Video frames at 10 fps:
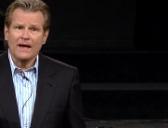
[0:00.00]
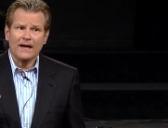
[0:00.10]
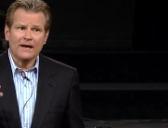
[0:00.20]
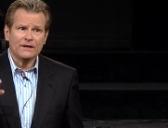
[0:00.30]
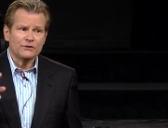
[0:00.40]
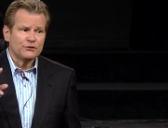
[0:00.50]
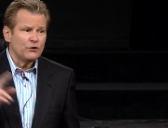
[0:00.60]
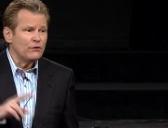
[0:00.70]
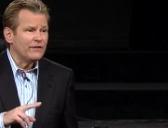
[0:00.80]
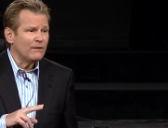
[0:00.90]
and
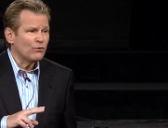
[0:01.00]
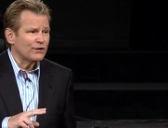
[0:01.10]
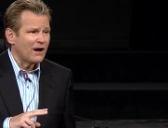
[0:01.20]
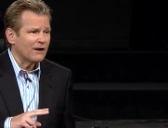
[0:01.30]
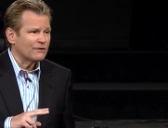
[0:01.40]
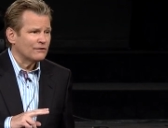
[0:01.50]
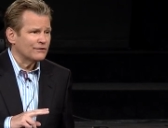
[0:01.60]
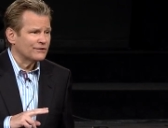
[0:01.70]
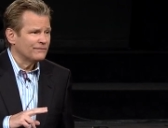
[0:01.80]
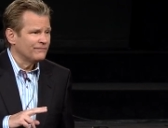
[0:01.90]
two of them were
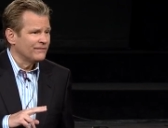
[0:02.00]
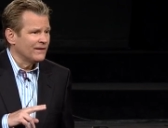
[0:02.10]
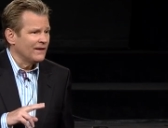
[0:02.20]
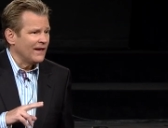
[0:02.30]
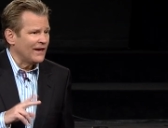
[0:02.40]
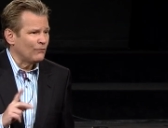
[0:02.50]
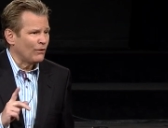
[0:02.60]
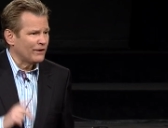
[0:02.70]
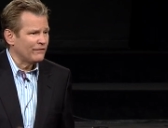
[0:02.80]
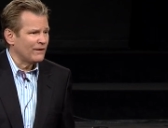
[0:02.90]
doctors, and
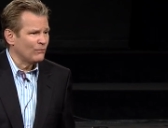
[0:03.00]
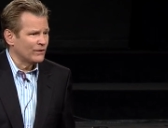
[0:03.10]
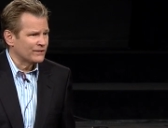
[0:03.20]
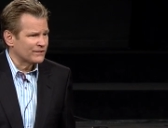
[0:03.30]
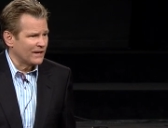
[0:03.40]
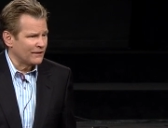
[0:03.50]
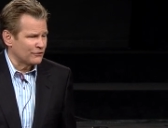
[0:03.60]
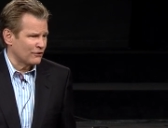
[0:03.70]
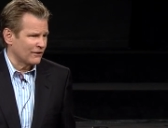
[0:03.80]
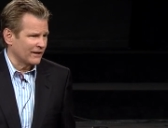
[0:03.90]
one of them was an
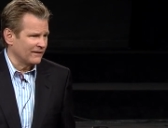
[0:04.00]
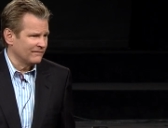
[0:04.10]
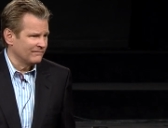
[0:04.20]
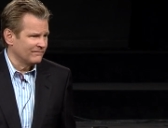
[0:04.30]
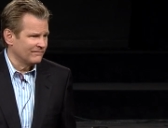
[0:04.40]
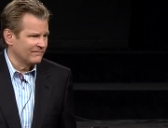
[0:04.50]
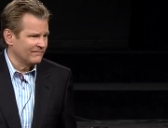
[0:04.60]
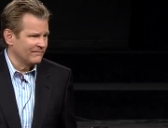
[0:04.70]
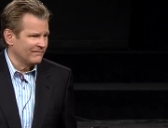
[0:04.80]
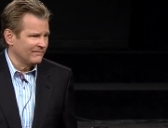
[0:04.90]
attorney.
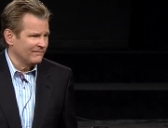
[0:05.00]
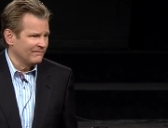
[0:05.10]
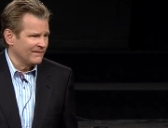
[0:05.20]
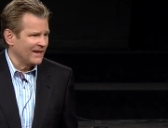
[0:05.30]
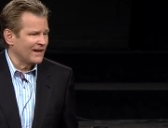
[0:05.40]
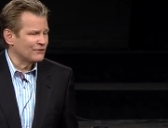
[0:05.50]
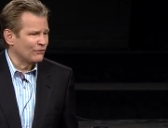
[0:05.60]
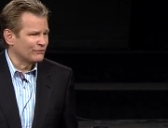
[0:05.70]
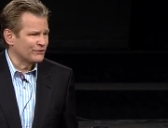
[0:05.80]
And I told